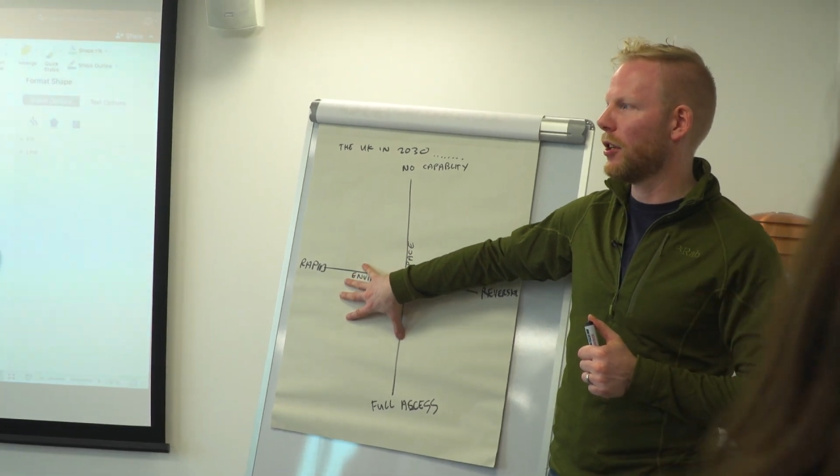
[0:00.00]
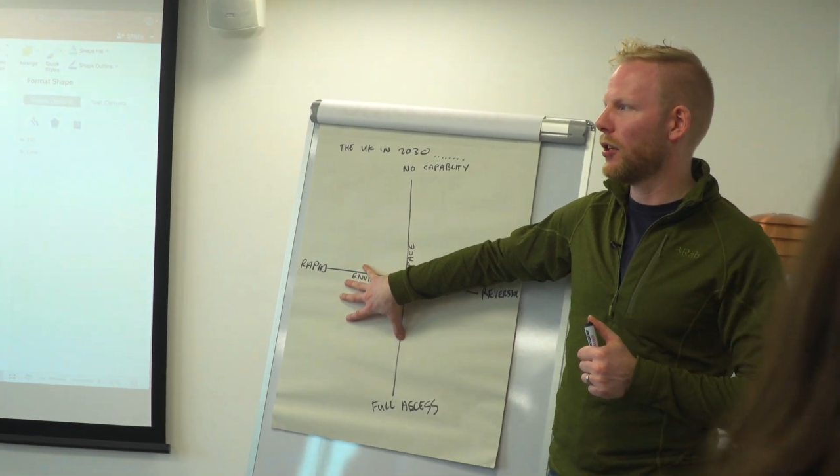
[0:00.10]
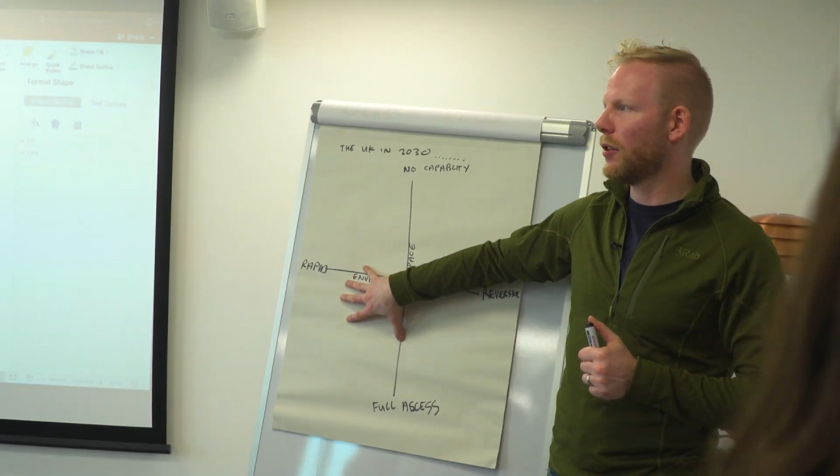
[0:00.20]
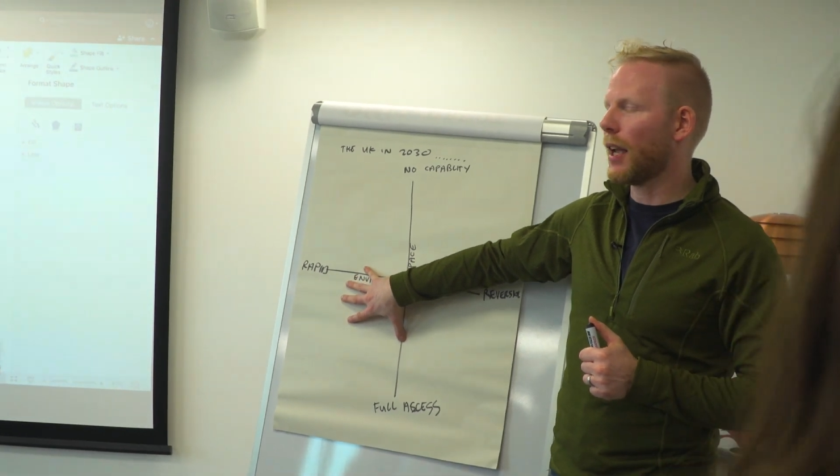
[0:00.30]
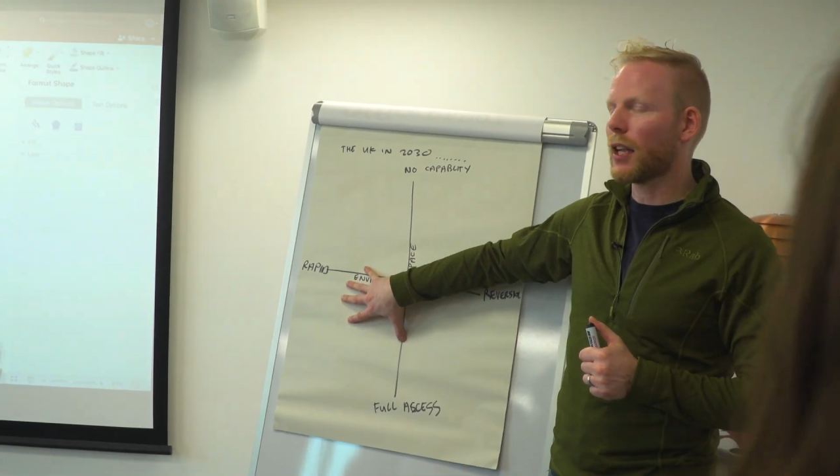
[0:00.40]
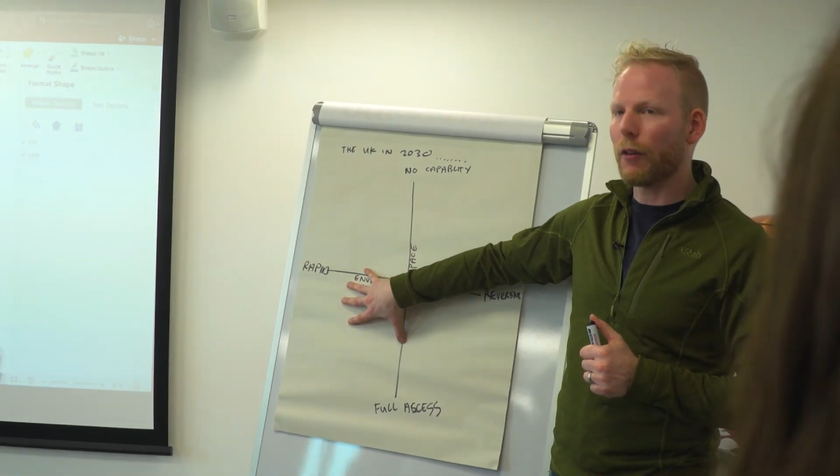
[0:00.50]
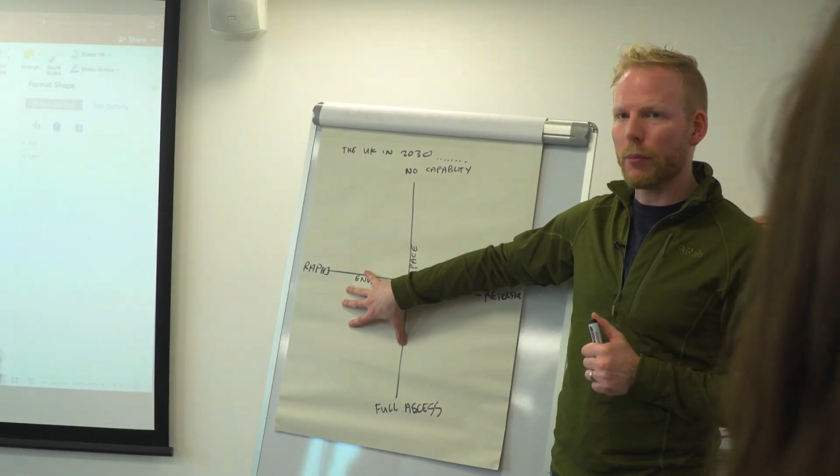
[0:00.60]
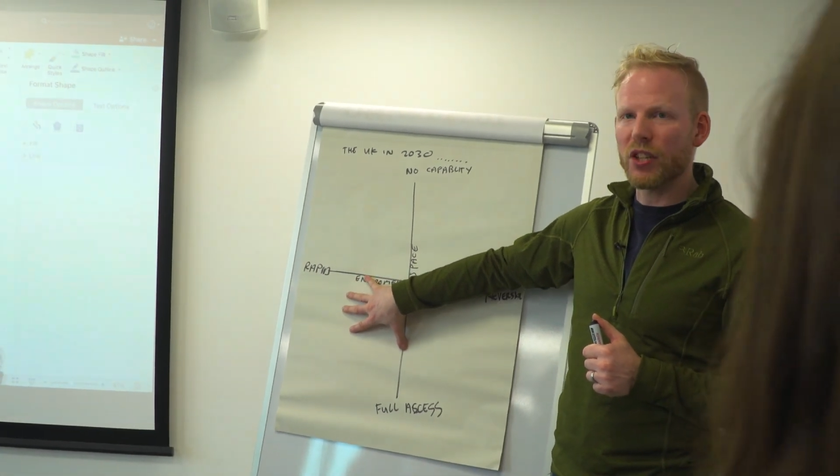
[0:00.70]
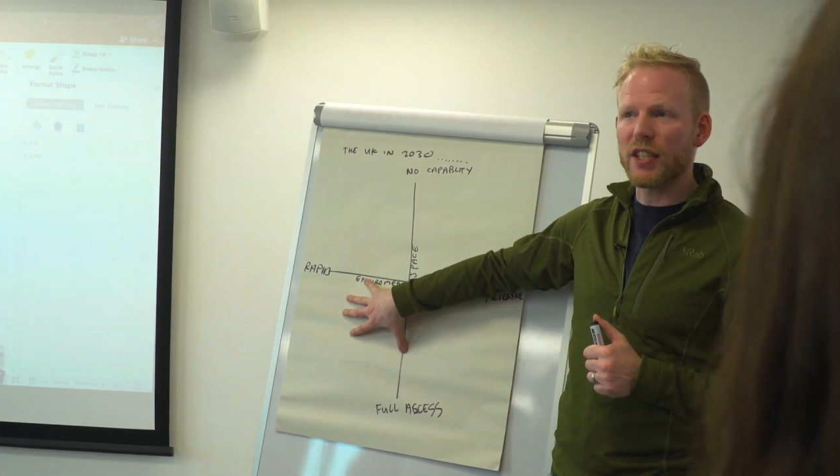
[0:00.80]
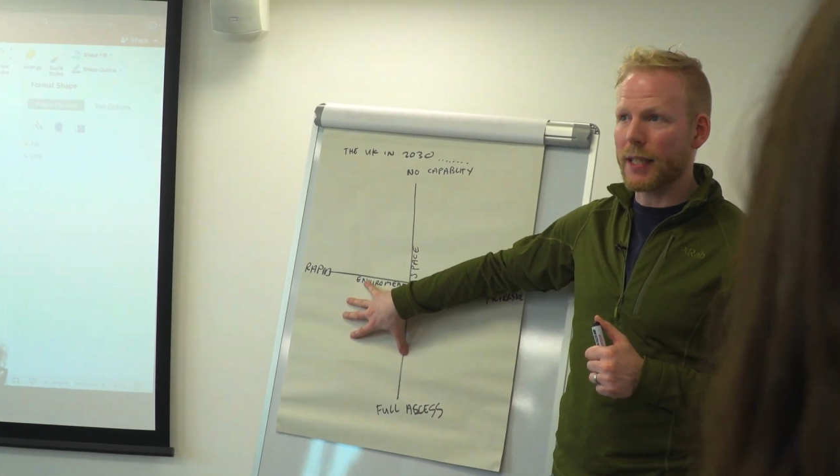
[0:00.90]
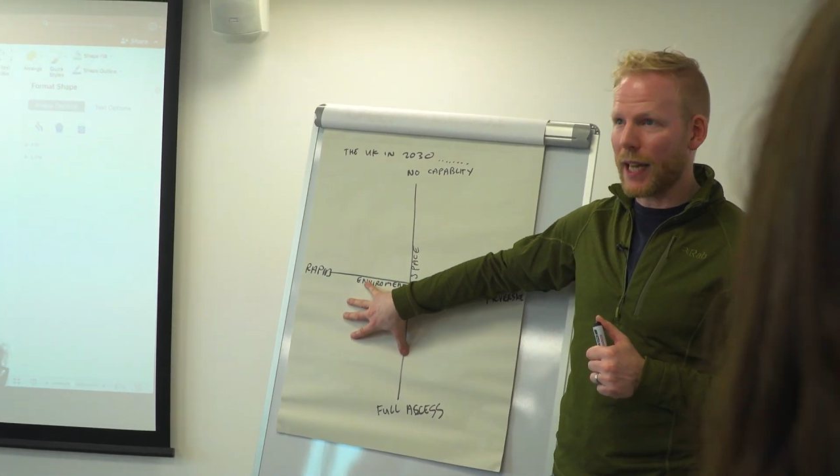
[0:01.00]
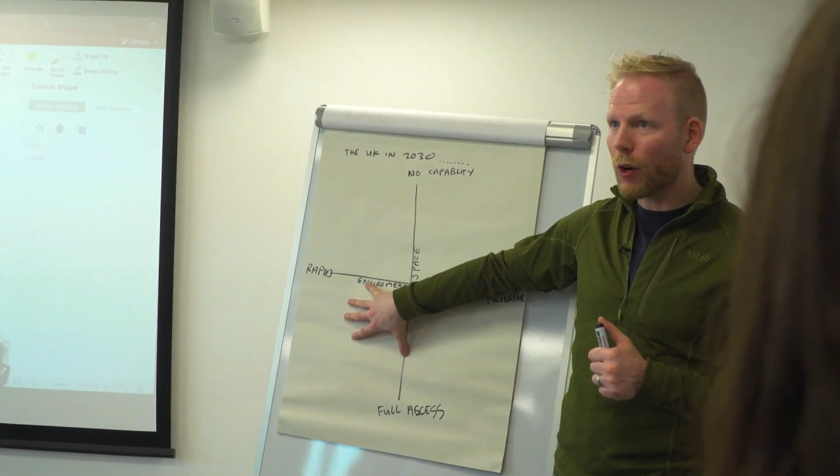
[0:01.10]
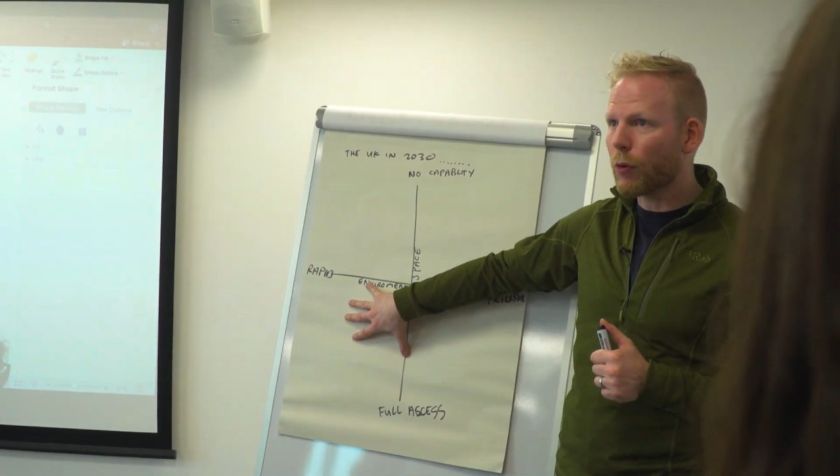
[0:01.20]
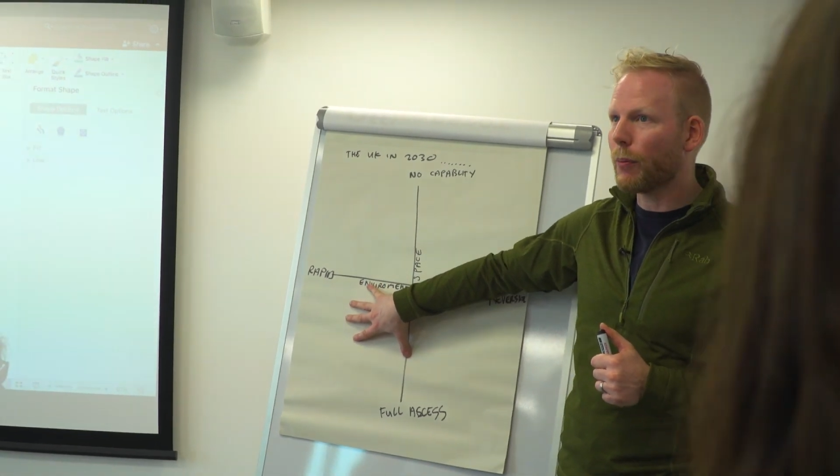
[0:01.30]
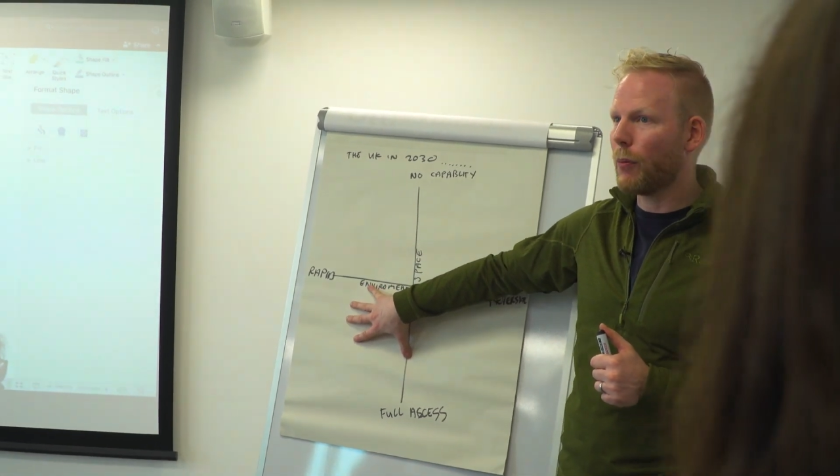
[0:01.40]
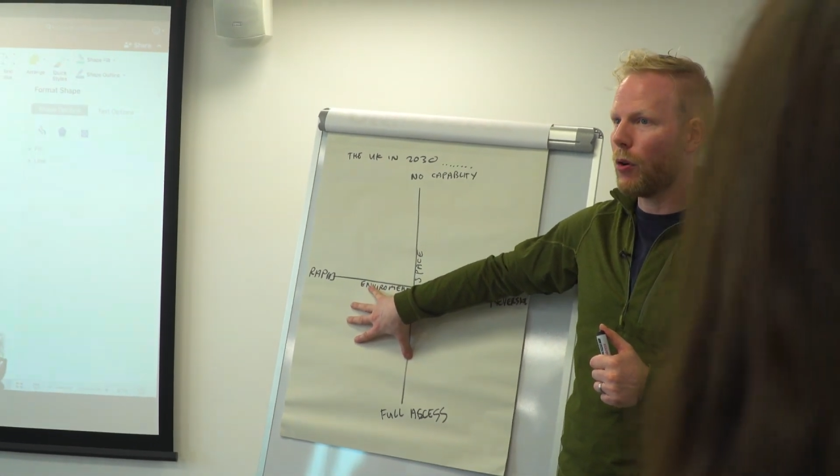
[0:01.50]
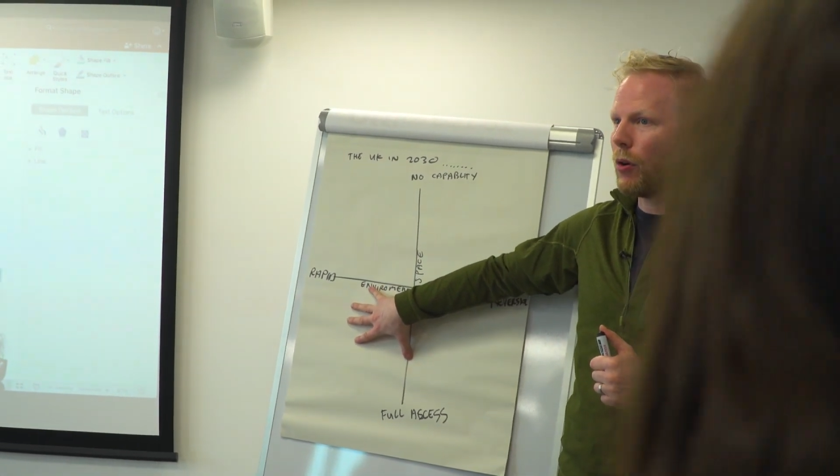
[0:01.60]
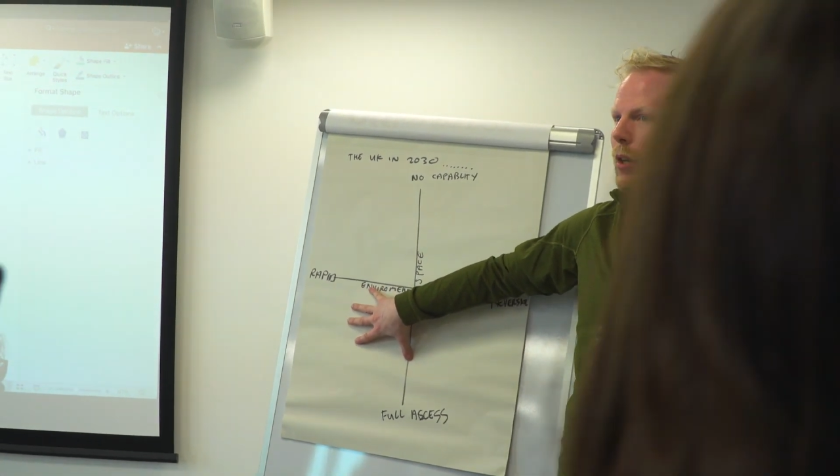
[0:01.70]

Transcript: analysing things and